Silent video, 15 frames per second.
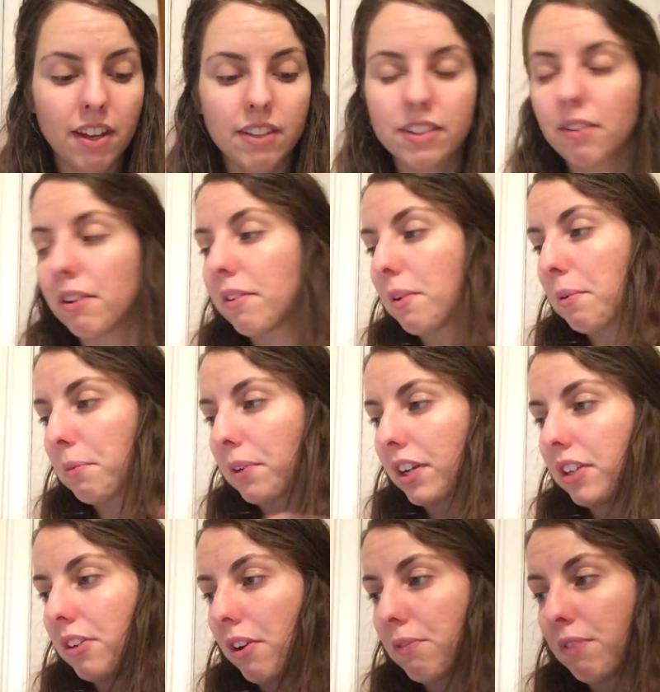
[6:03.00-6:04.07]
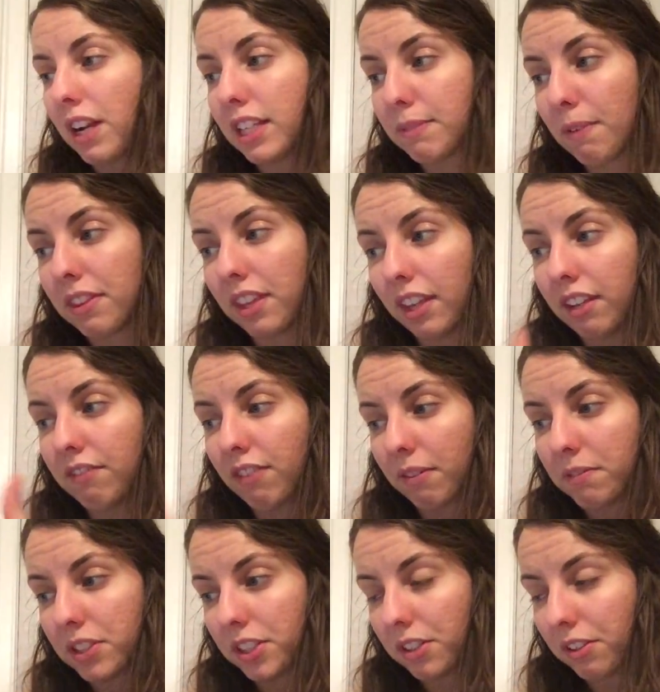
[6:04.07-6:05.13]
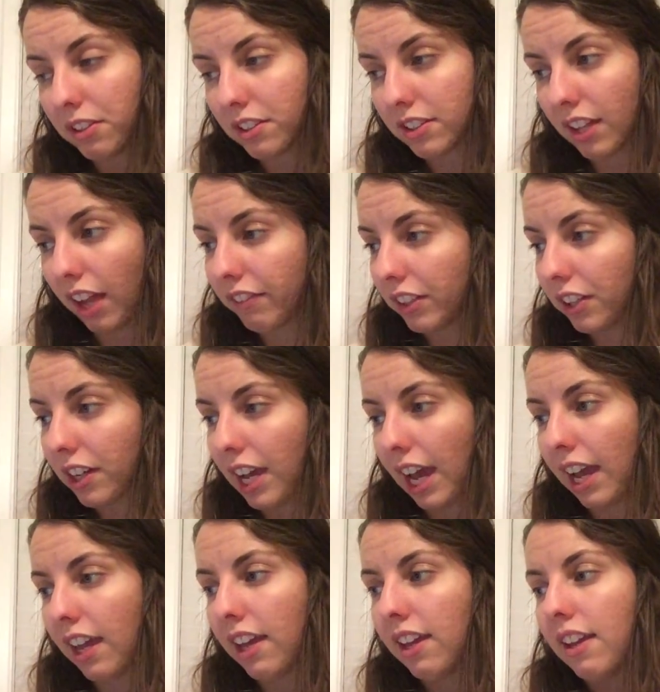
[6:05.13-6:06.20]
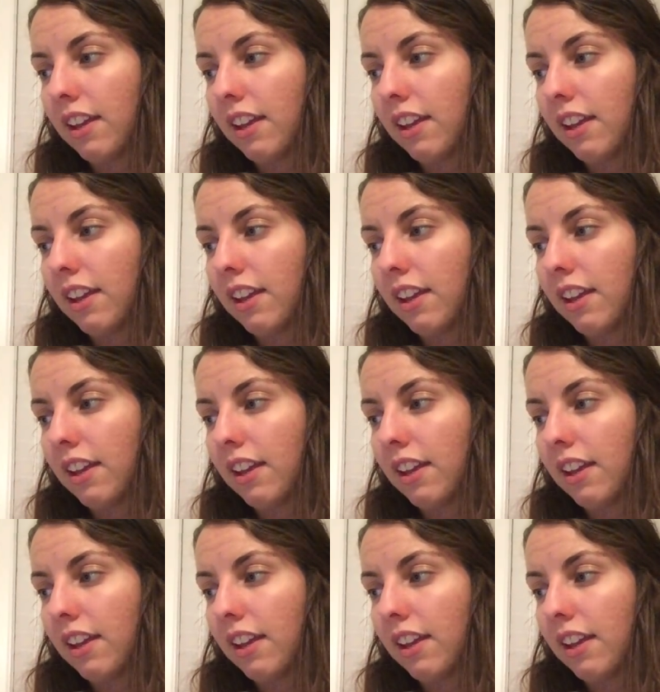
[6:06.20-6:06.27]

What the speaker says: So remember, we're going to do our race method from 2 to 7, okay?